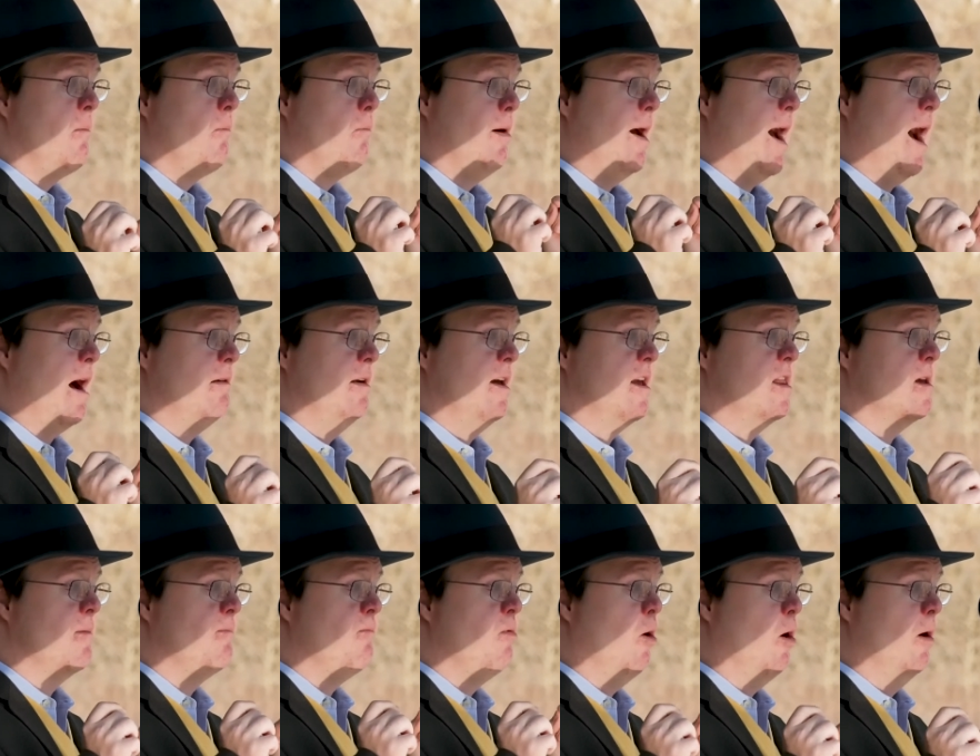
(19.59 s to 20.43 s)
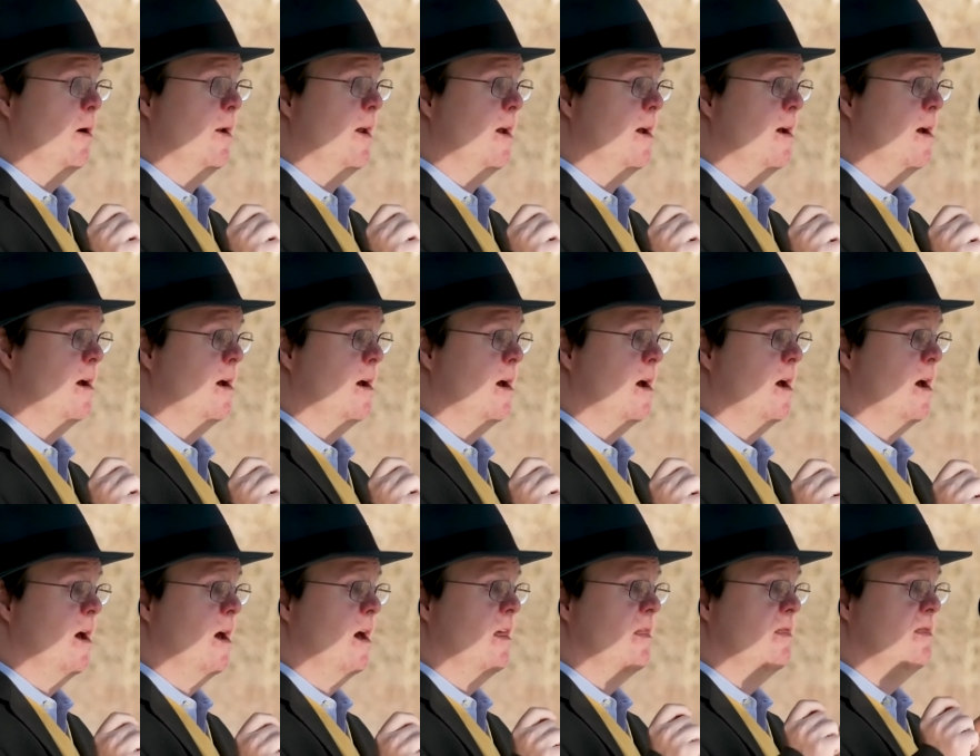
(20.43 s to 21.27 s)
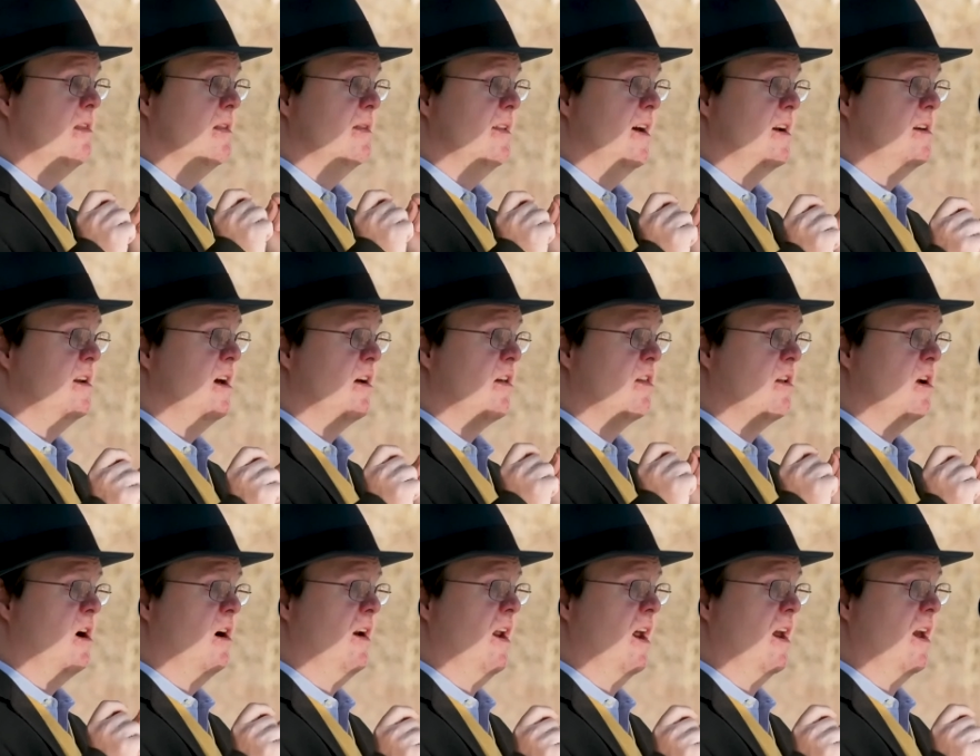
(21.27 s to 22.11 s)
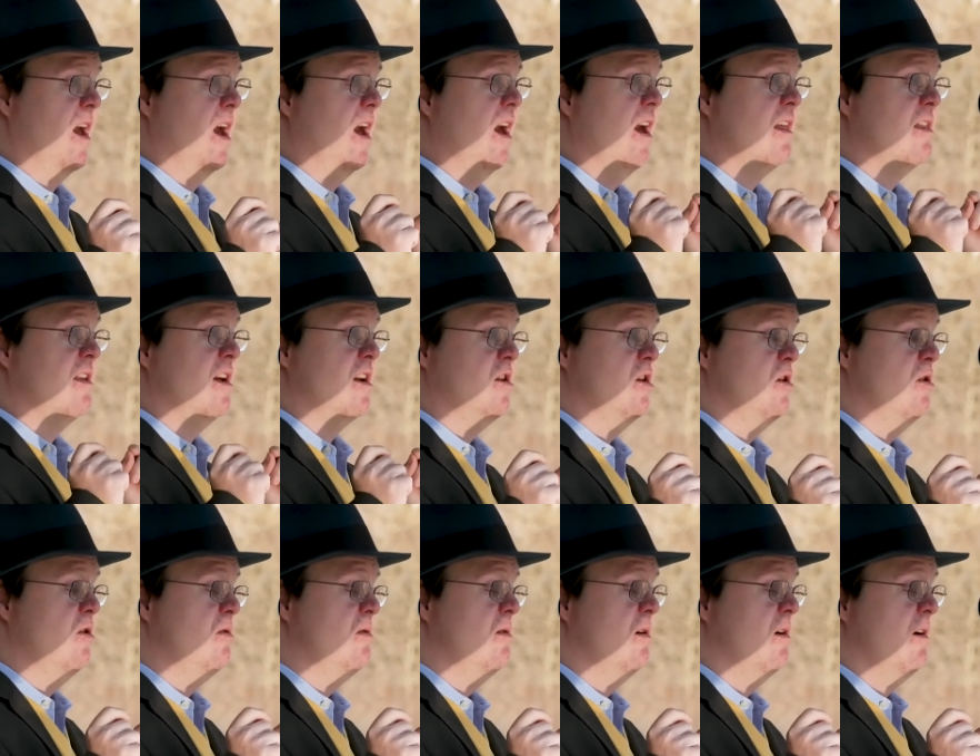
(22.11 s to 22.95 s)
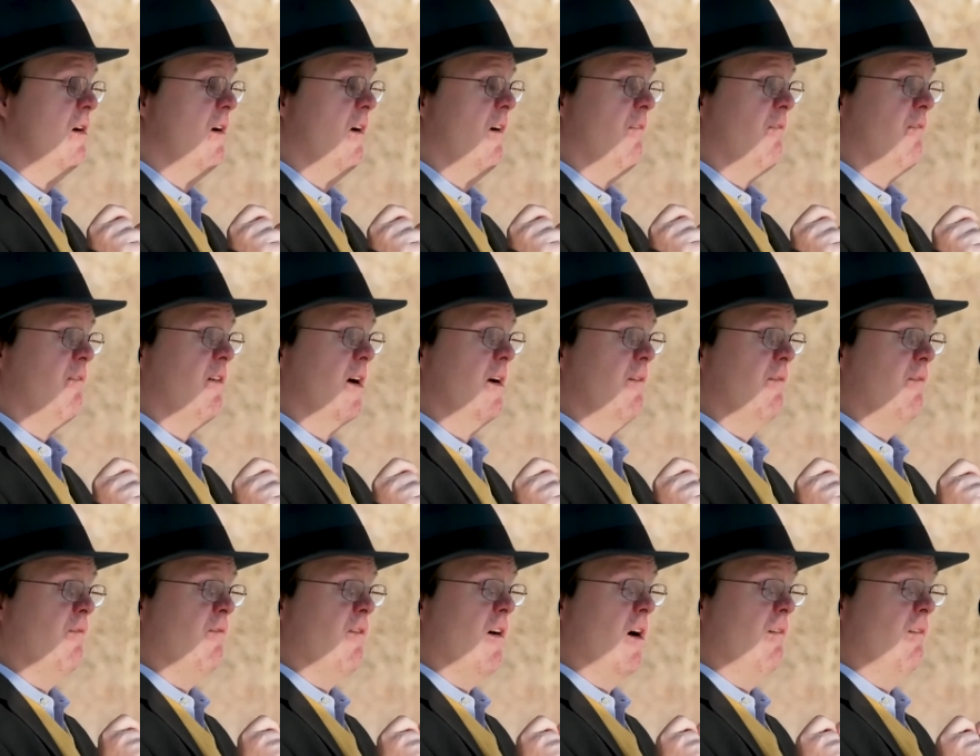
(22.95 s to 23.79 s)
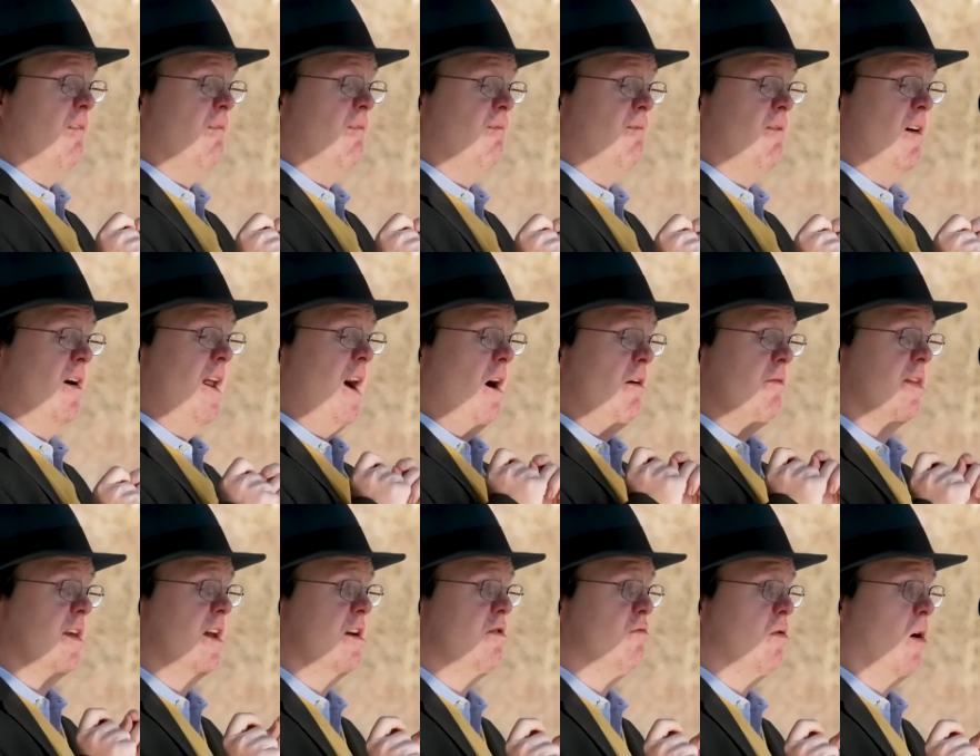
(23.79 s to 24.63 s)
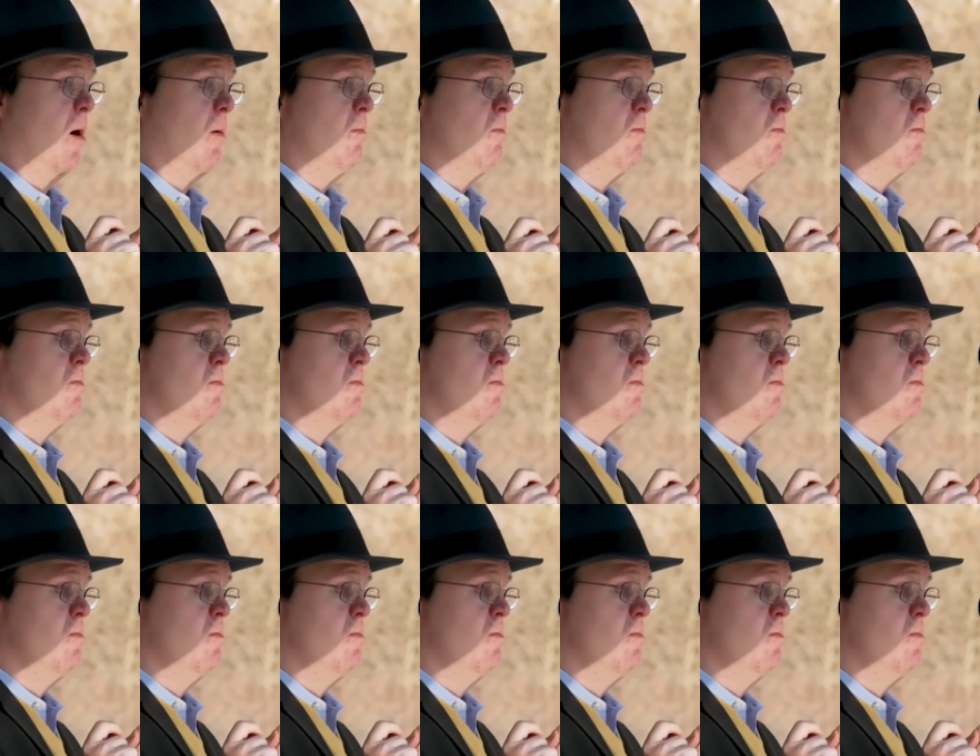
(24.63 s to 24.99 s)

proudly supporting the Linda Crnic Institute for, for, for Down Syndrome.